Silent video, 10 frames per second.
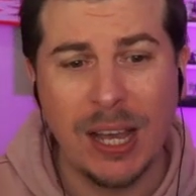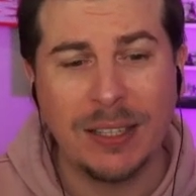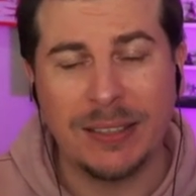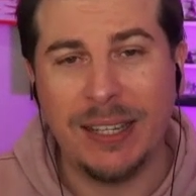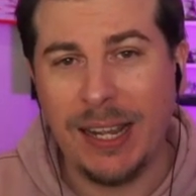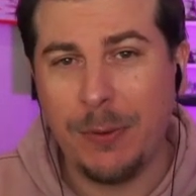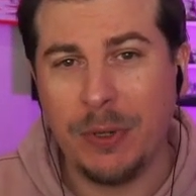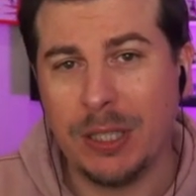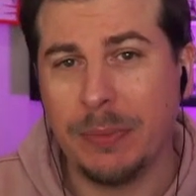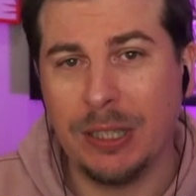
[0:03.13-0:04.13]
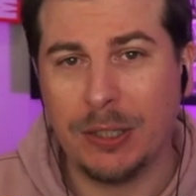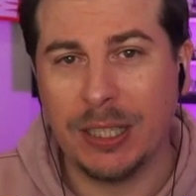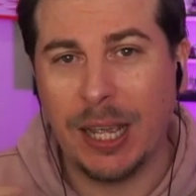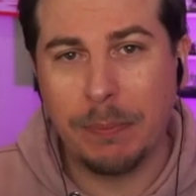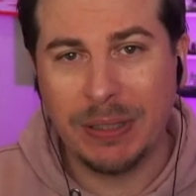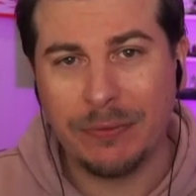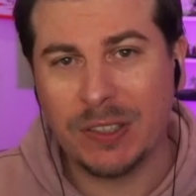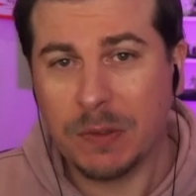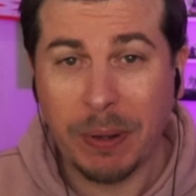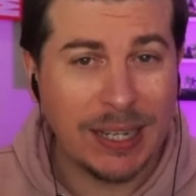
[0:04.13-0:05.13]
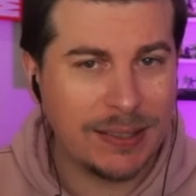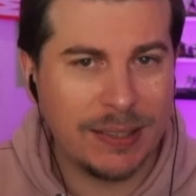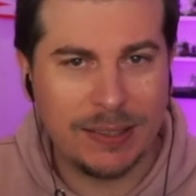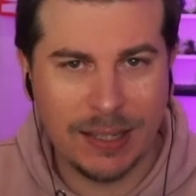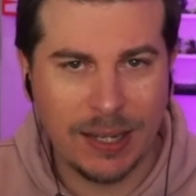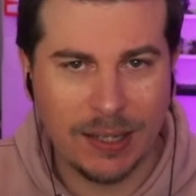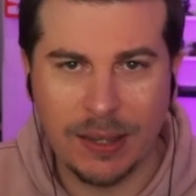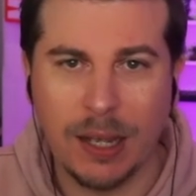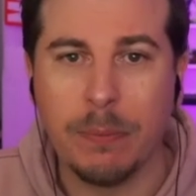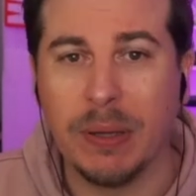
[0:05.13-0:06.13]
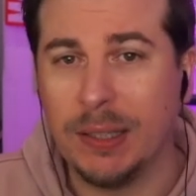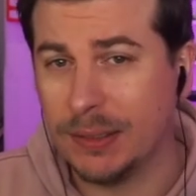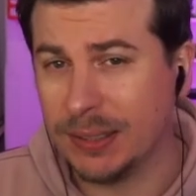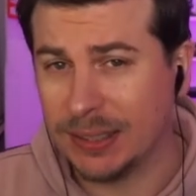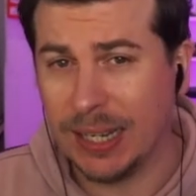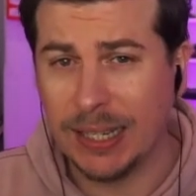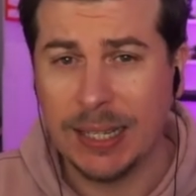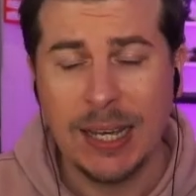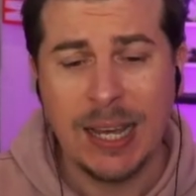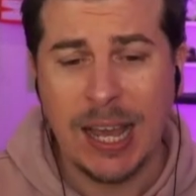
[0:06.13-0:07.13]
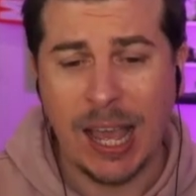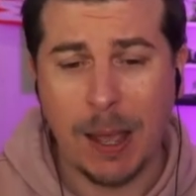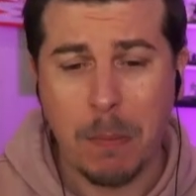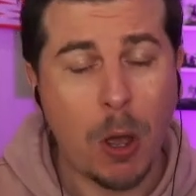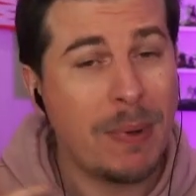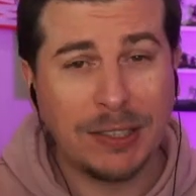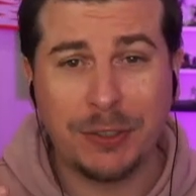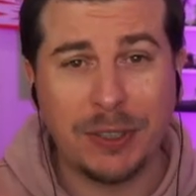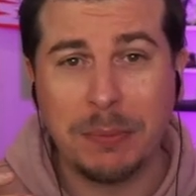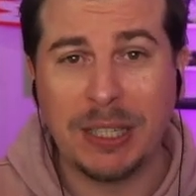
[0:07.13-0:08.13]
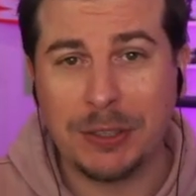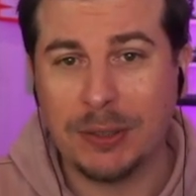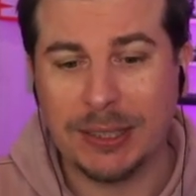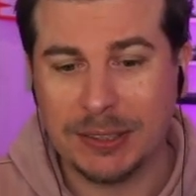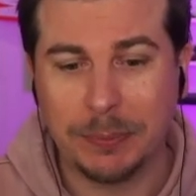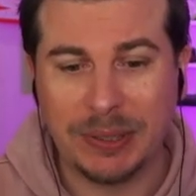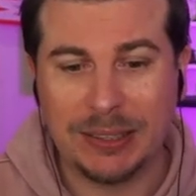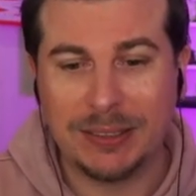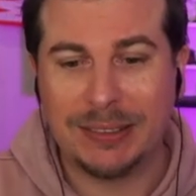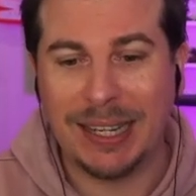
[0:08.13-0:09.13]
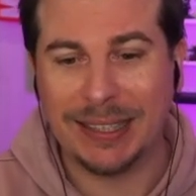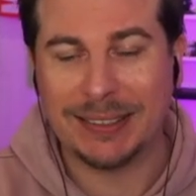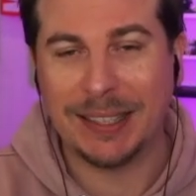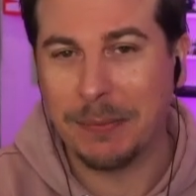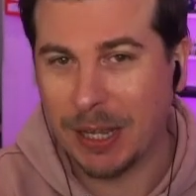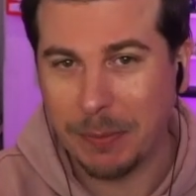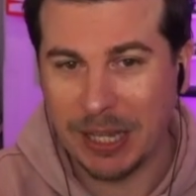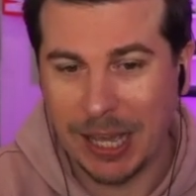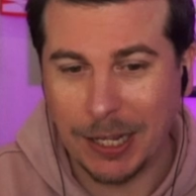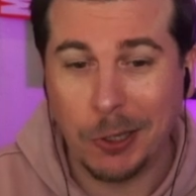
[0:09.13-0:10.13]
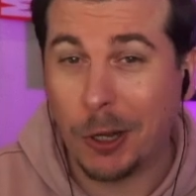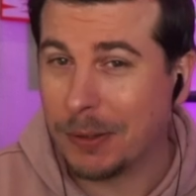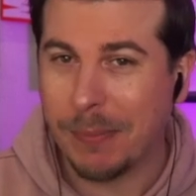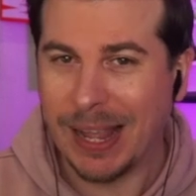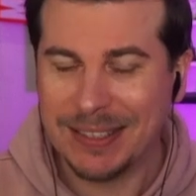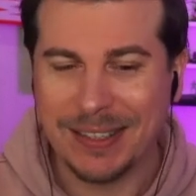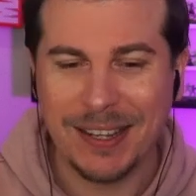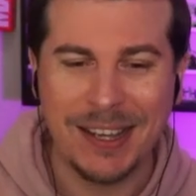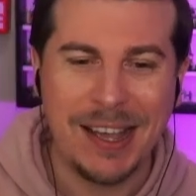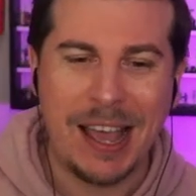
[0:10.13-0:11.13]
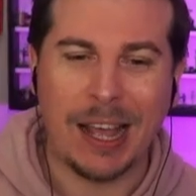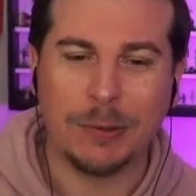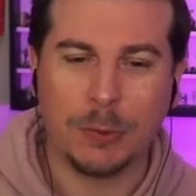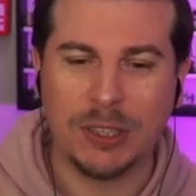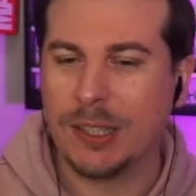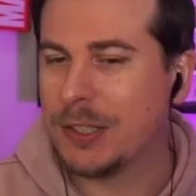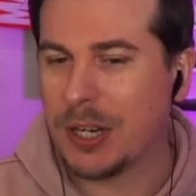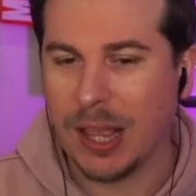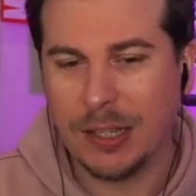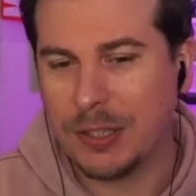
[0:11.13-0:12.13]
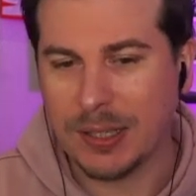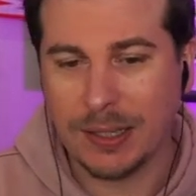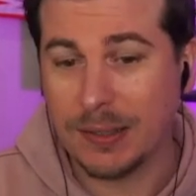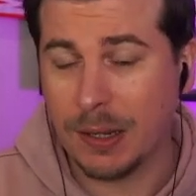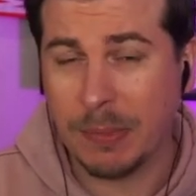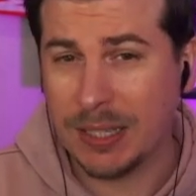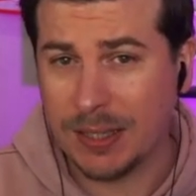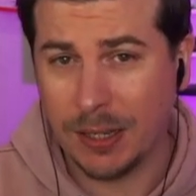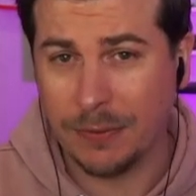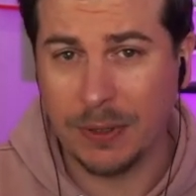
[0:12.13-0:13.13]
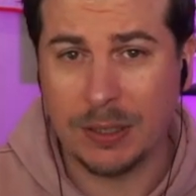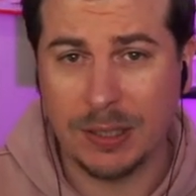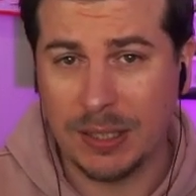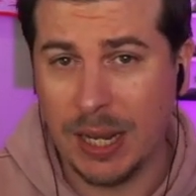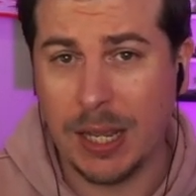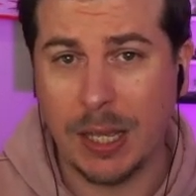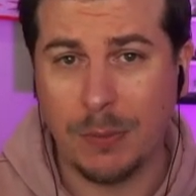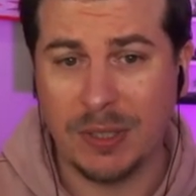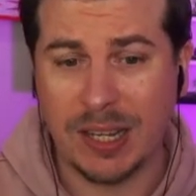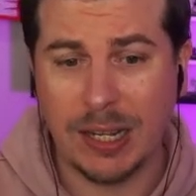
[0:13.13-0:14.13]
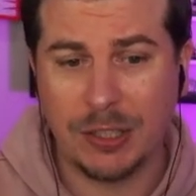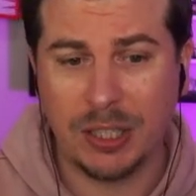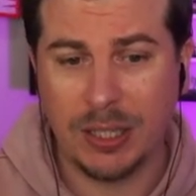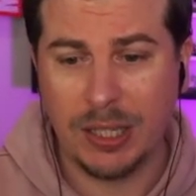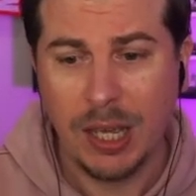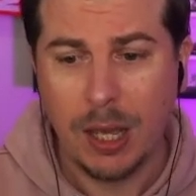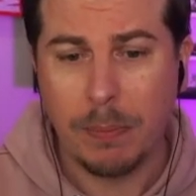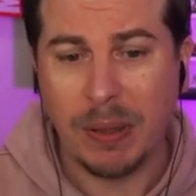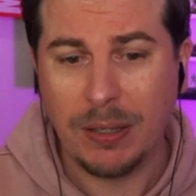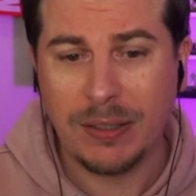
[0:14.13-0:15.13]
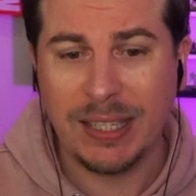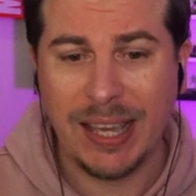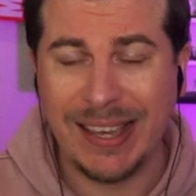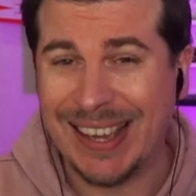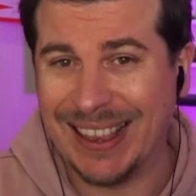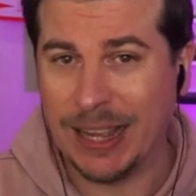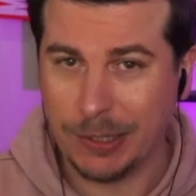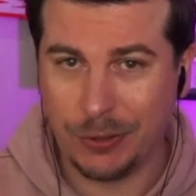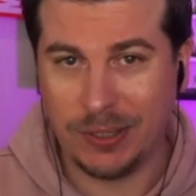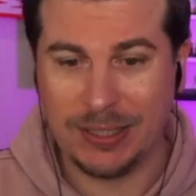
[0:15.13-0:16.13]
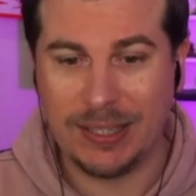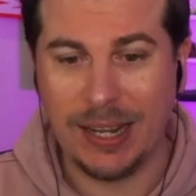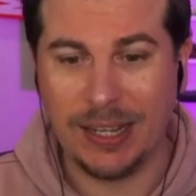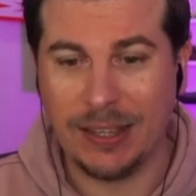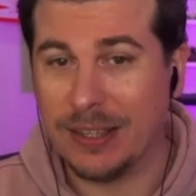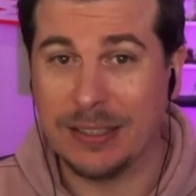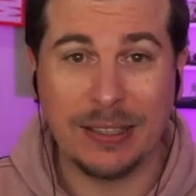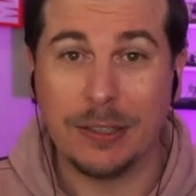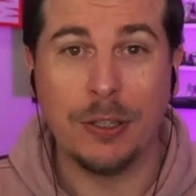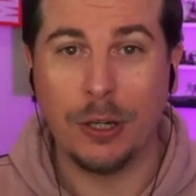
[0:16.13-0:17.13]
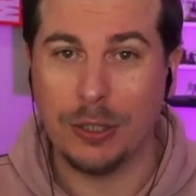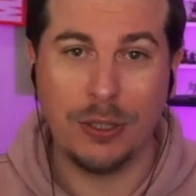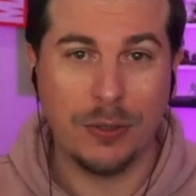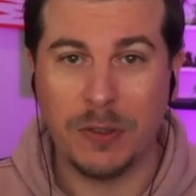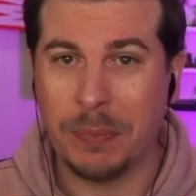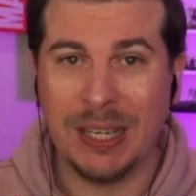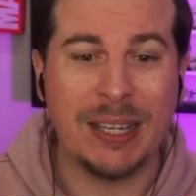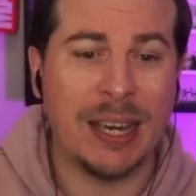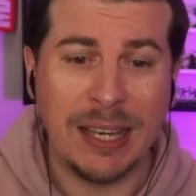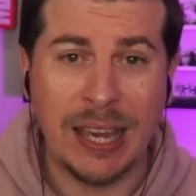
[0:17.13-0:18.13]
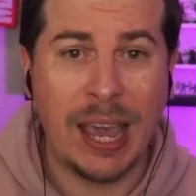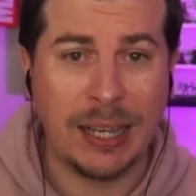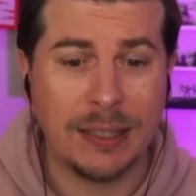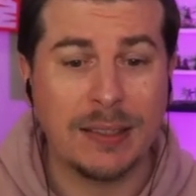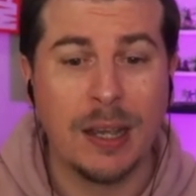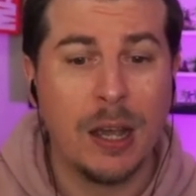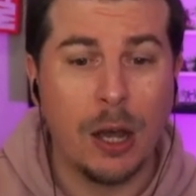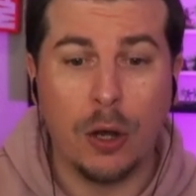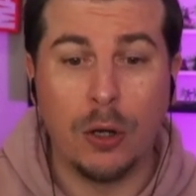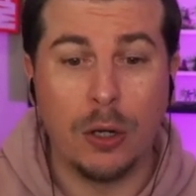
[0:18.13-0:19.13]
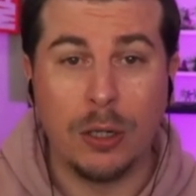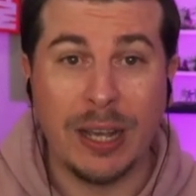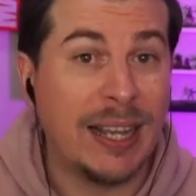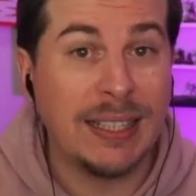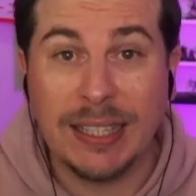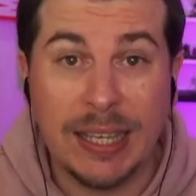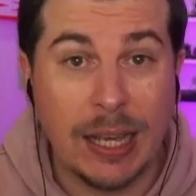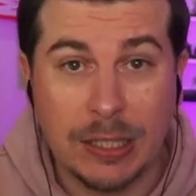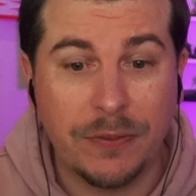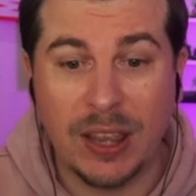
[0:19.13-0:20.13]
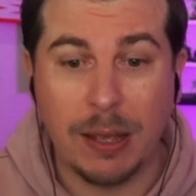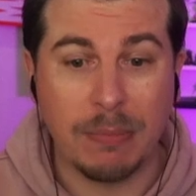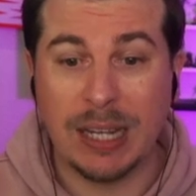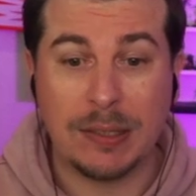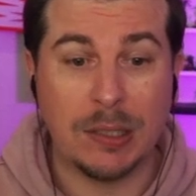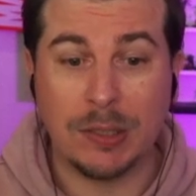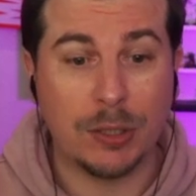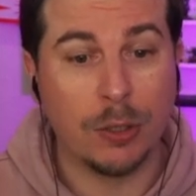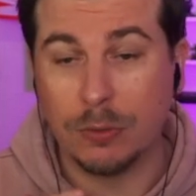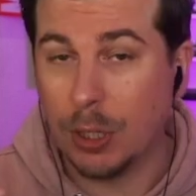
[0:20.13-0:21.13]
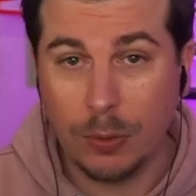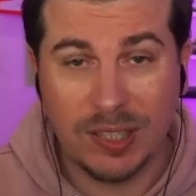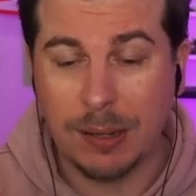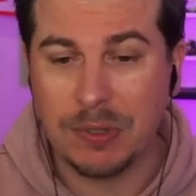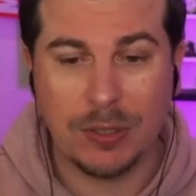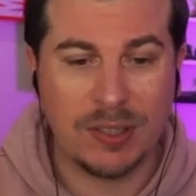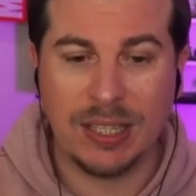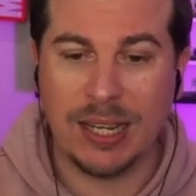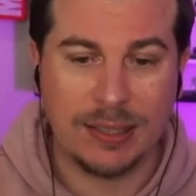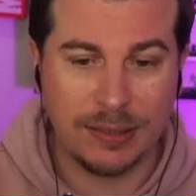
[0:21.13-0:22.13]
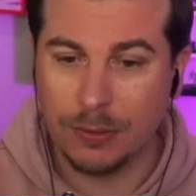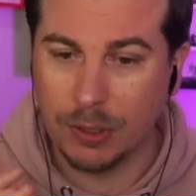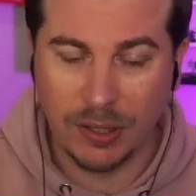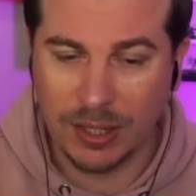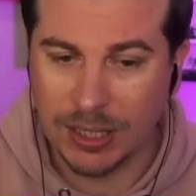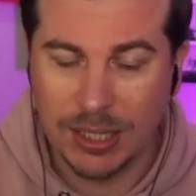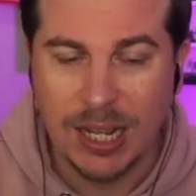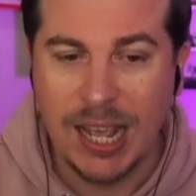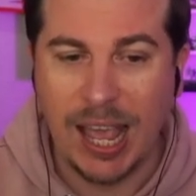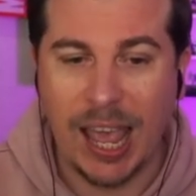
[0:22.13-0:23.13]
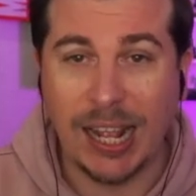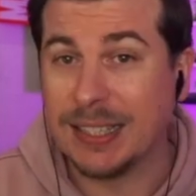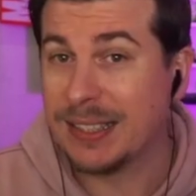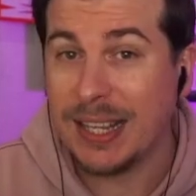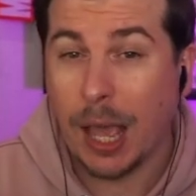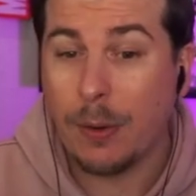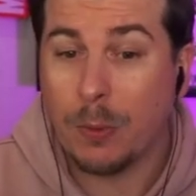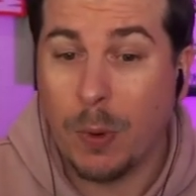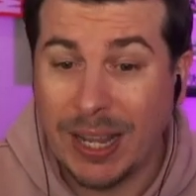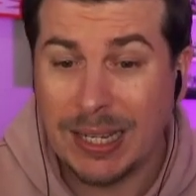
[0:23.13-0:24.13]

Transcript: Today we're going to be looking at a bit of a spicy deck that I built today. On my stream I do like to build decks that are maybe non-meta, and one of the challenges I set myself today was actually building a electric deck that did not use PikachuEX or any EX for that matter. So no Zapdos EX, no nothing, and see how it went.